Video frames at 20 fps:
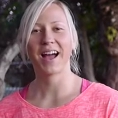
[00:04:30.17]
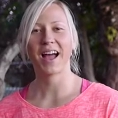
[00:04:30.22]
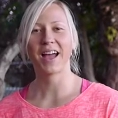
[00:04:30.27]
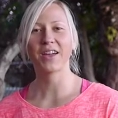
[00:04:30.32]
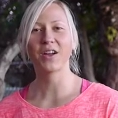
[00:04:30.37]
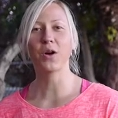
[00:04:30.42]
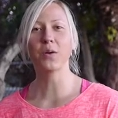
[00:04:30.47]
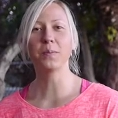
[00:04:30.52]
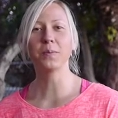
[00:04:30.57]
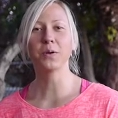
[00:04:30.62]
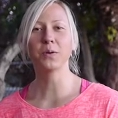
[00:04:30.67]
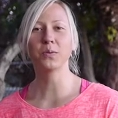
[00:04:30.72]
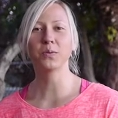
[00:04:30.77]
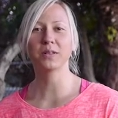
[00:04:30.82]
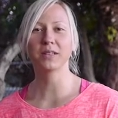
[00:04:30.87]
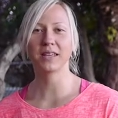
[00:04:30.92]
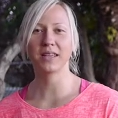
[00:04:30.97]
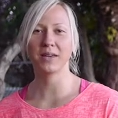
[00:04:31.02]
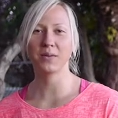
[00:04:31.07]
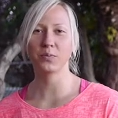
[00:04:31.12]
I hope you
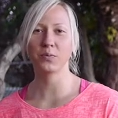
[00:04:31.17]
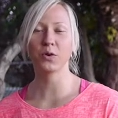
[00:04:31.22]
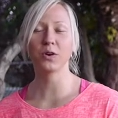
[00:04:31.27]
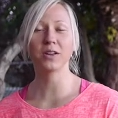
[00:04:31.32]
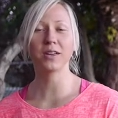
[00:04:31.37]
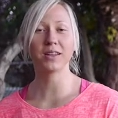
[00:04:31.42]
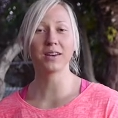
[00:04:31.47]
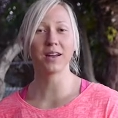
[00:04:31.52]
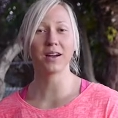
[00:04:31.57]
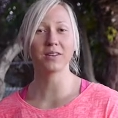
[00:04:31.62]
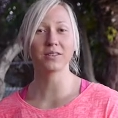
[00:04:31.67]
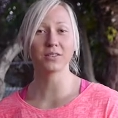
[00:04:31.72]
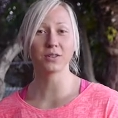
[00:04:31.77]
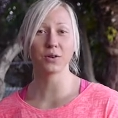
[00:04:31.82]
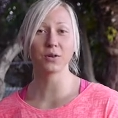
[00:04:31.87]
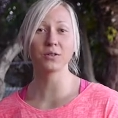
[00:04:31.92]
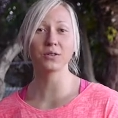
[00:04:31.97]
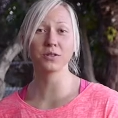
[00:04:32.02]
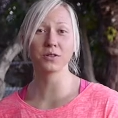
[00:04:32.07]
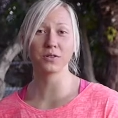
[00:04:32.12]
will keep working out
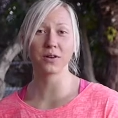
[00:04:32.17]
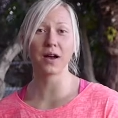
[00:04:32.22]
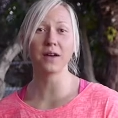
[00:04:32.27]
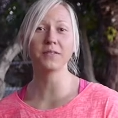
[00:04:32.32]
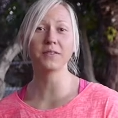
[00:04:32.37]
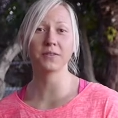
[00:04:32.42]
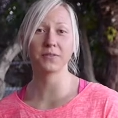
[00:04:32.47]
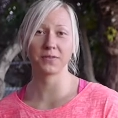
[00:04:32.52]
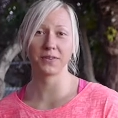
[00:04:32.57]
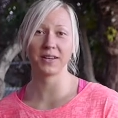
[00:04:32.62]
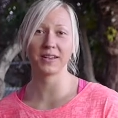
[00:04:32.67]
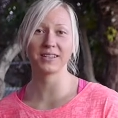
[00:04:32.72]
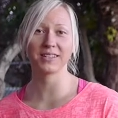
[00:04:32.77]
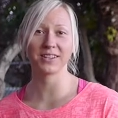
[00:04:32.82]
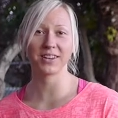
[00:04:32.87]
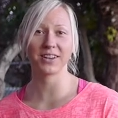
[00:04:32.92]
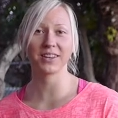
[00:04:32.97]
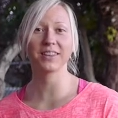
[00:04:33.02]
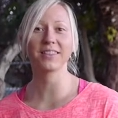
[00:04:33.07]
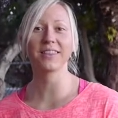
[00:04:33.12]
also after
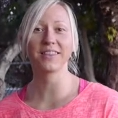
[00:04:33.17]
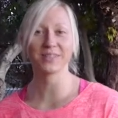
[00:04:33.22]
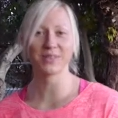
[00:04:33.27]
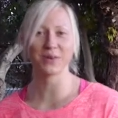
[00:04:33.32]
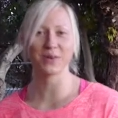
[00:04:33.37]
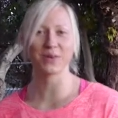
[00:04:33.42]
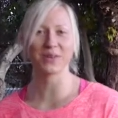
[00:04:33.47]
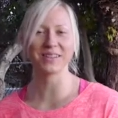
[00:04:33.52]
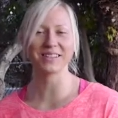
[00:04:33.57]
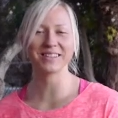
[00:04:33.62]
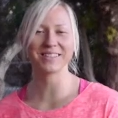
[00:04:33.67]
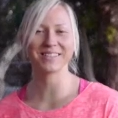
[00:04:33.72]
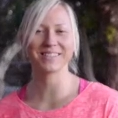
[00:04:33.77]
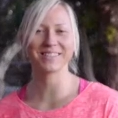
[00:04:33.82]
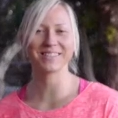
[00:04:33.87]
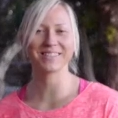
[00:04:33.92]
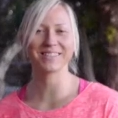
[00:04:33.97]
finishing this course.